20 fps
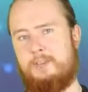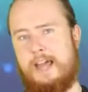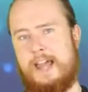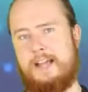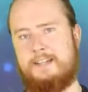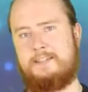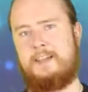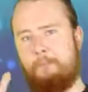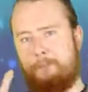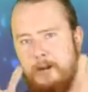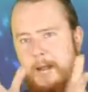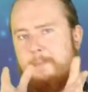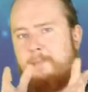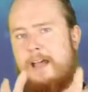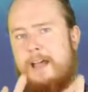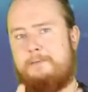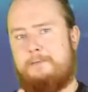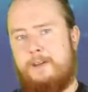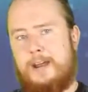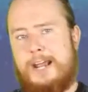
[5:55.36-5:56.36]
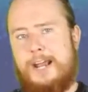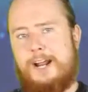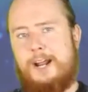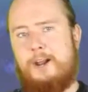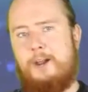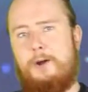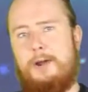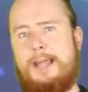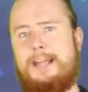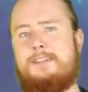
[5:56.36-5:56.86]
text, but I'm definitely gonna
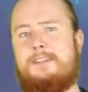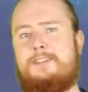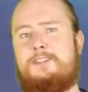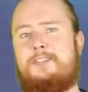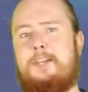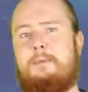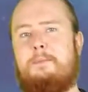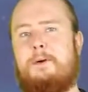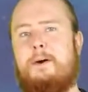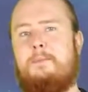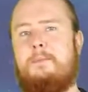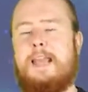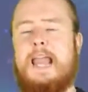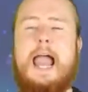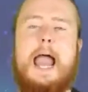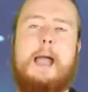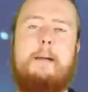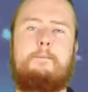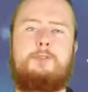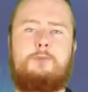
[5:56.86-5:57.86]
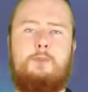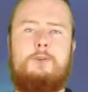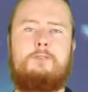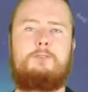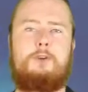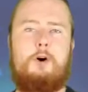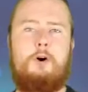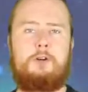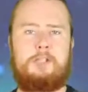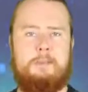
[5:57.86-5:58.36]
look into some of the apps we've
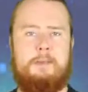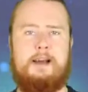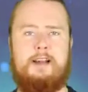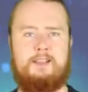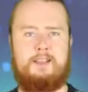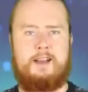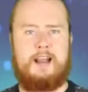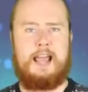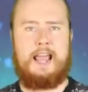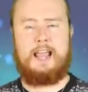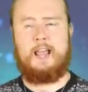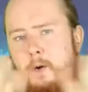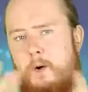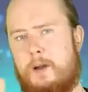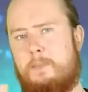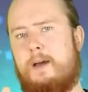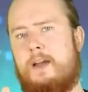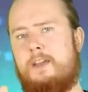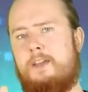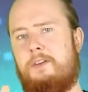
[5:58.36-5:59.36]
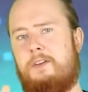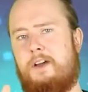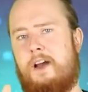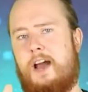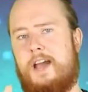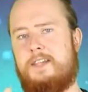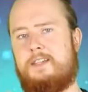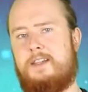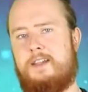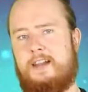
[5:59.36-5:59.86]
talked about today. What about you
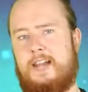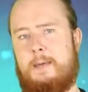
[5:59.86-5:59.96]
guys?